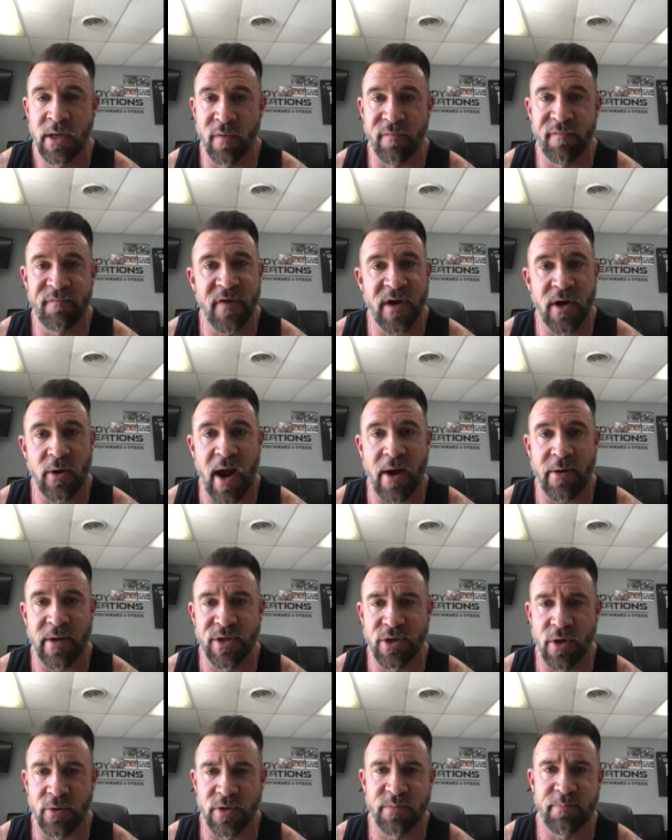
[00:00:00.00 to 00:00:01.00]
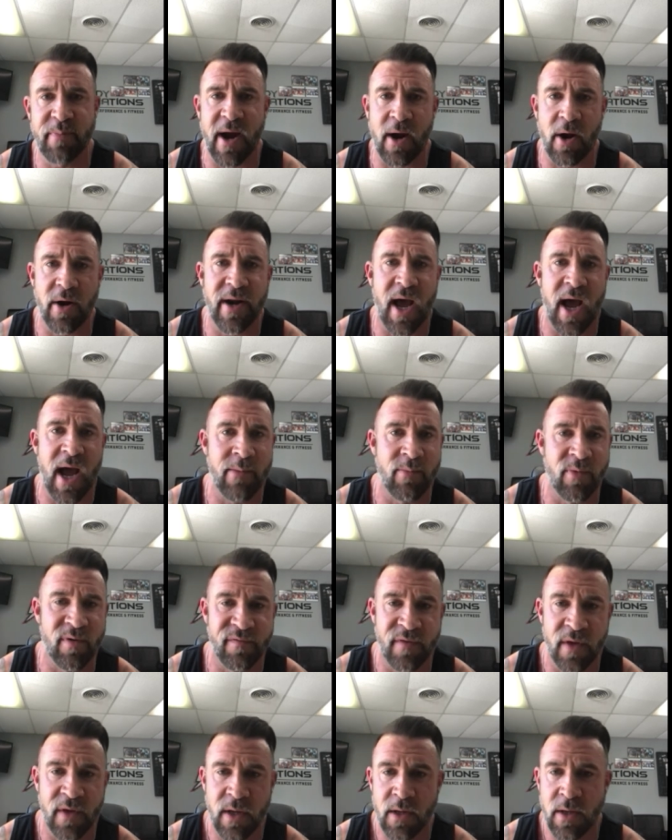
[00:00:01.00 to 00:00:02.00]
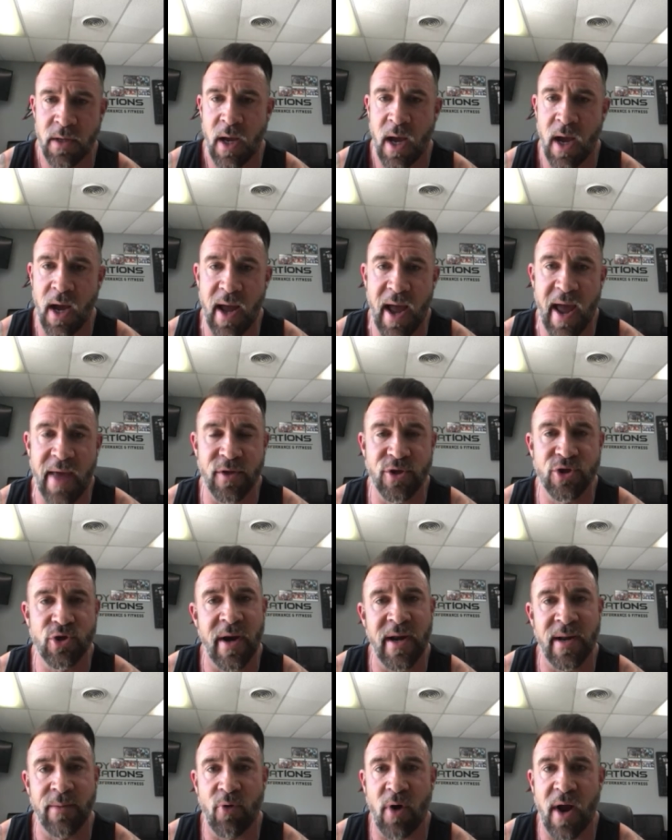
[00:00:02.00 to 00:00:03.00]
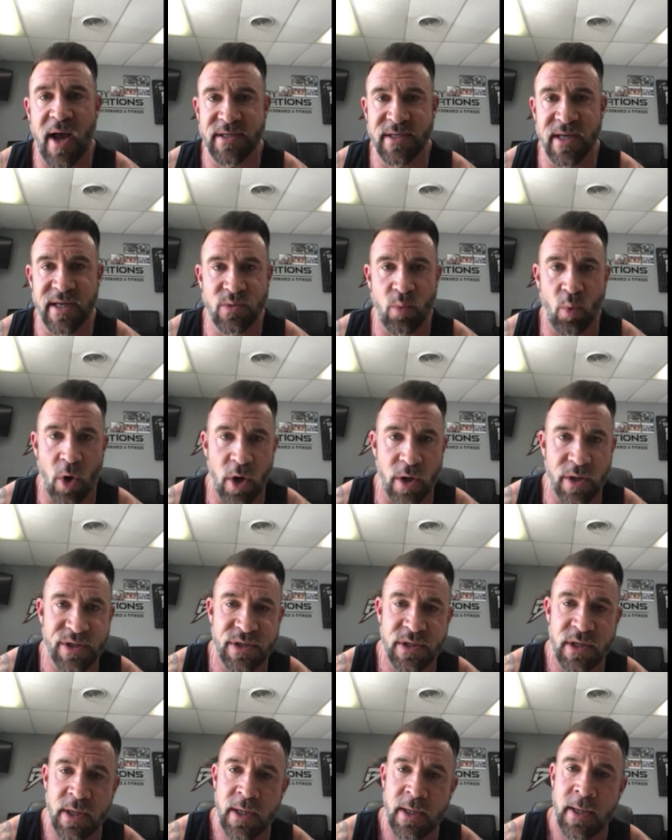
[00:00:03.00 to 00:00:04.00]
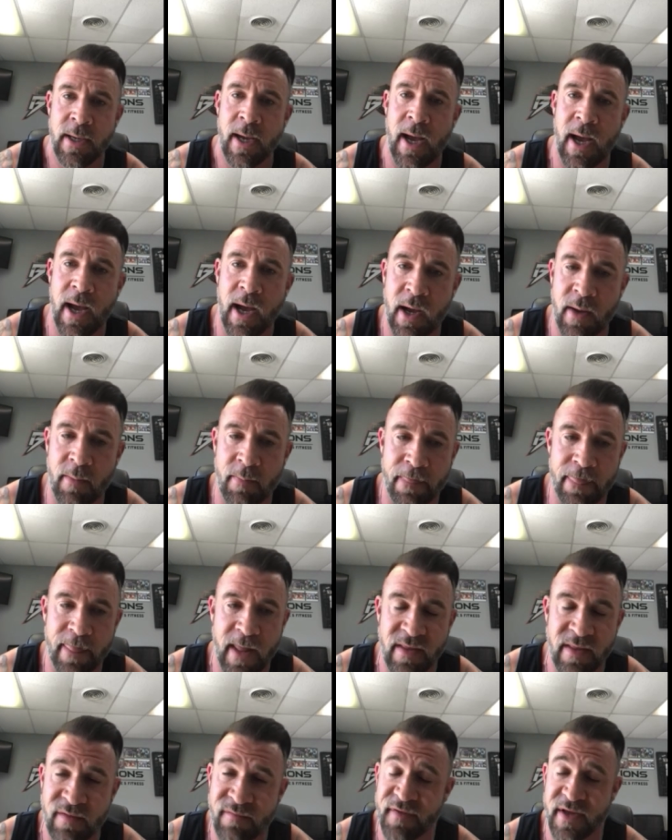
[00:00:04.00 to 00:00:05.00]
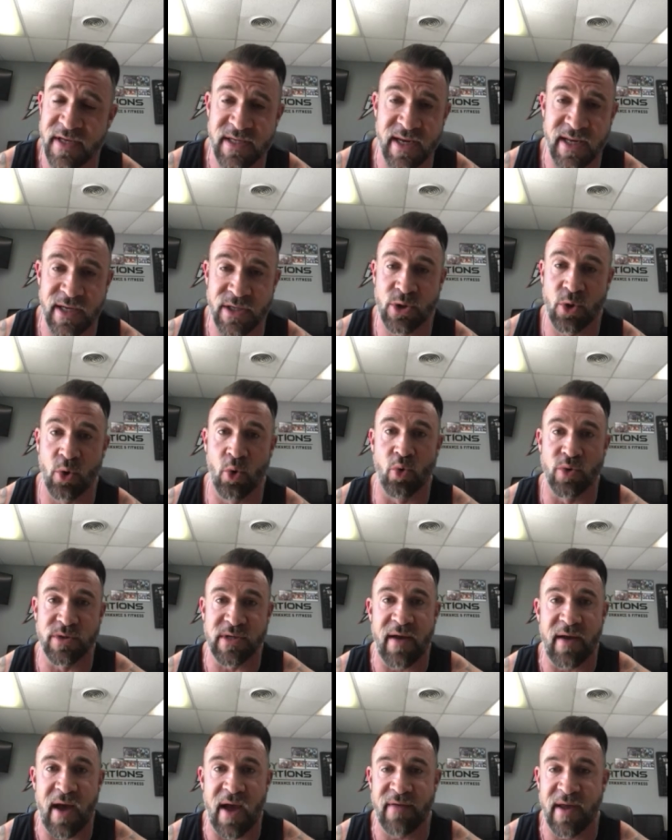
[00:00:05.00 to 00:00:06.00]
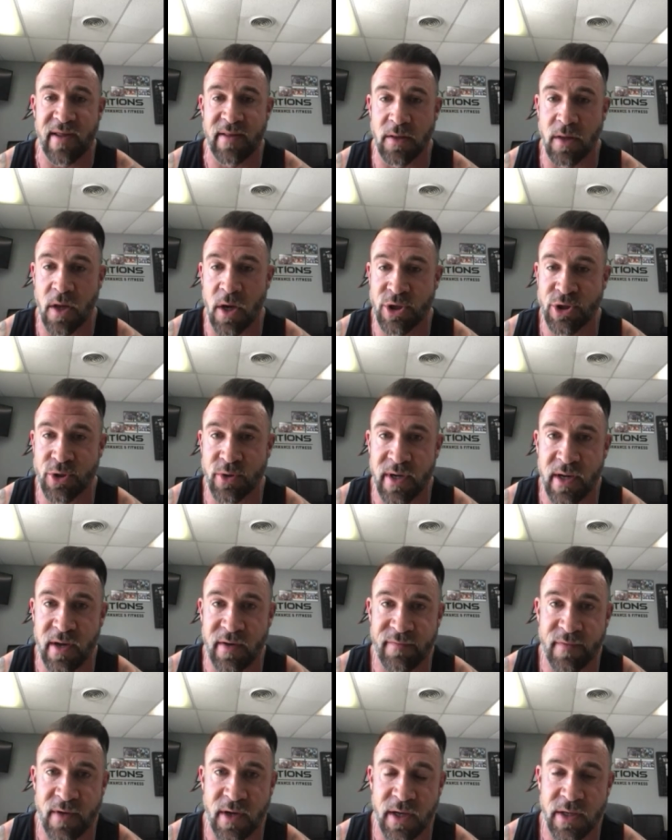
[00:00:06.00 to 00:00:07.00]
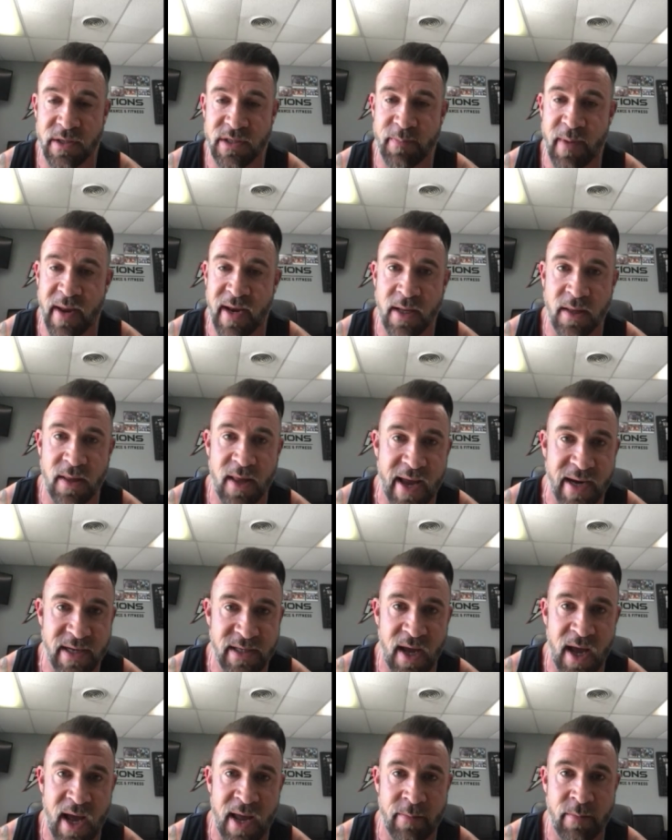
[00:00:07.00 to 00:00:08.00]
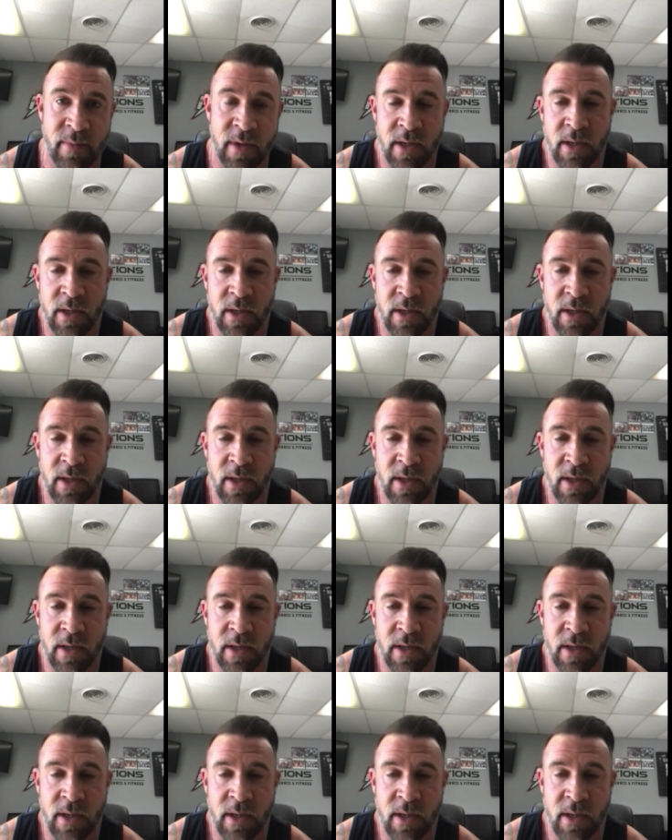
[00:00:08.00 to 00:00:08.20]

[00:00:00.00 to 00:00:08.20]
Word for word: figure out each other's paradigm of how the training process works. And then visiting schools. I've had the luxury of spending a lot of time